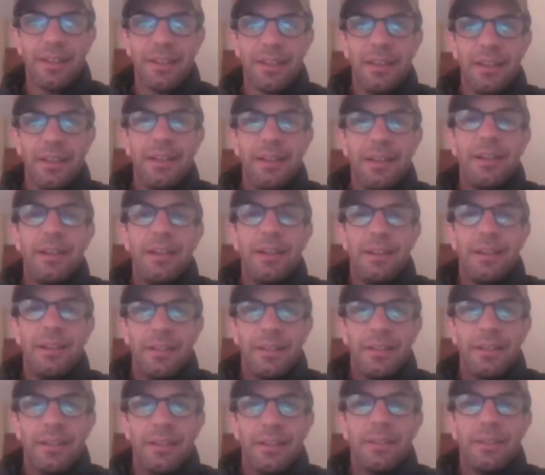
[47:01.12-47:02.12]

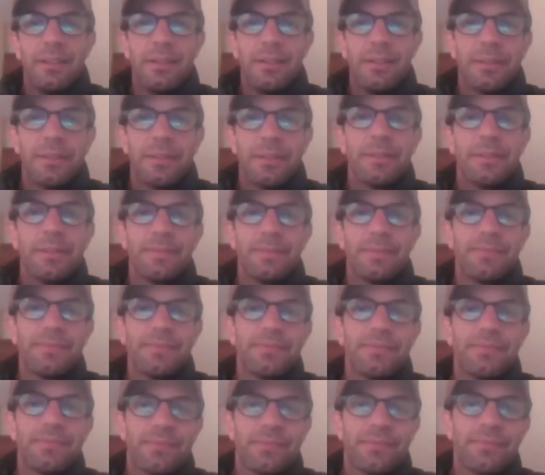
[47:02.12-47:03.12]

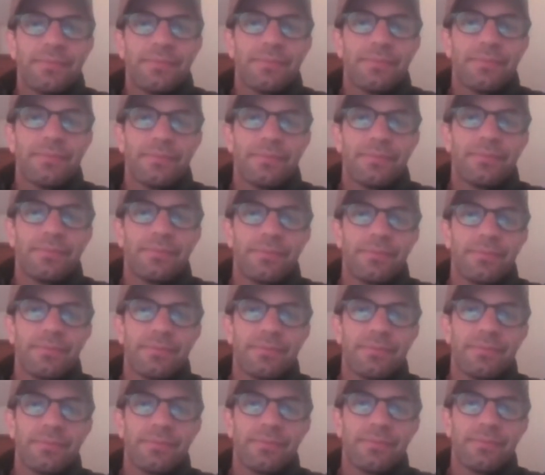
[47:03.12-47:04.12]

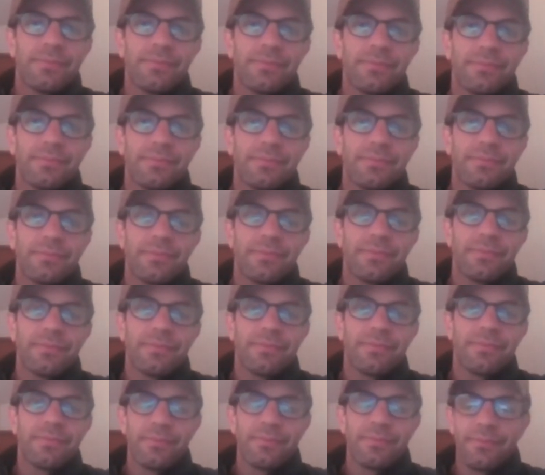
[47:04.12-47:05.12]

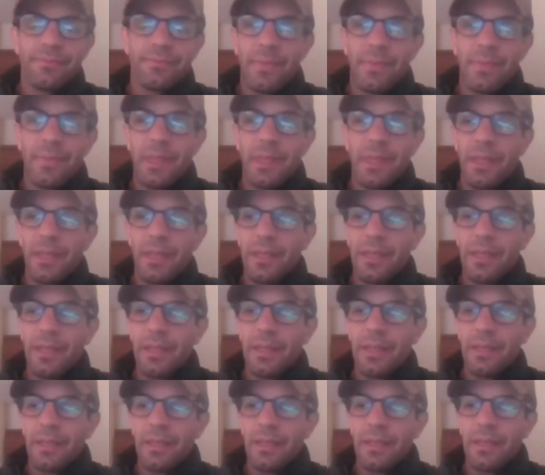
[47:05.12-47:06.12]

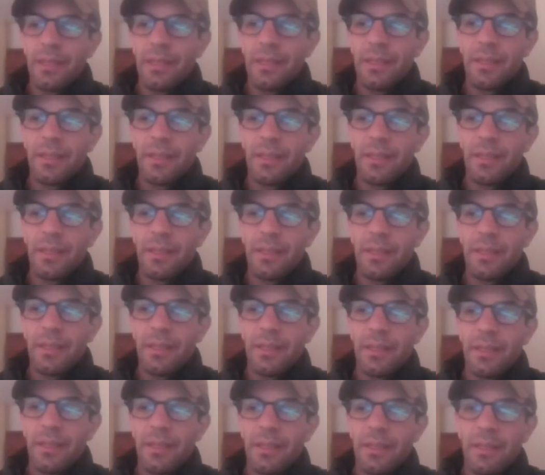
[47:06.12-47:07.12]

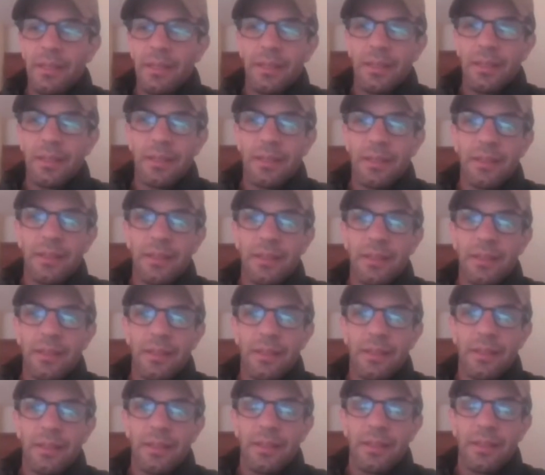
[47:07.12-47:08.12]

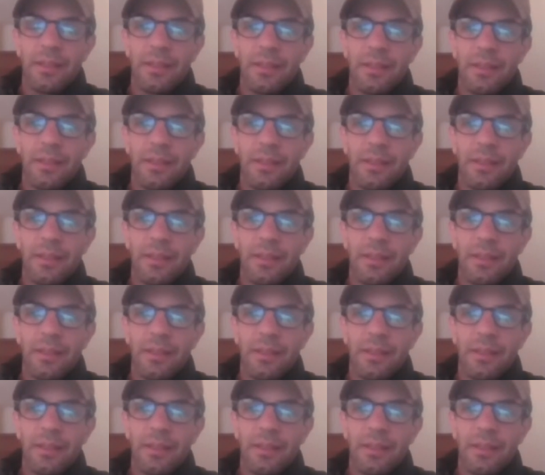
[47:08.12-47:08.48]
(silent)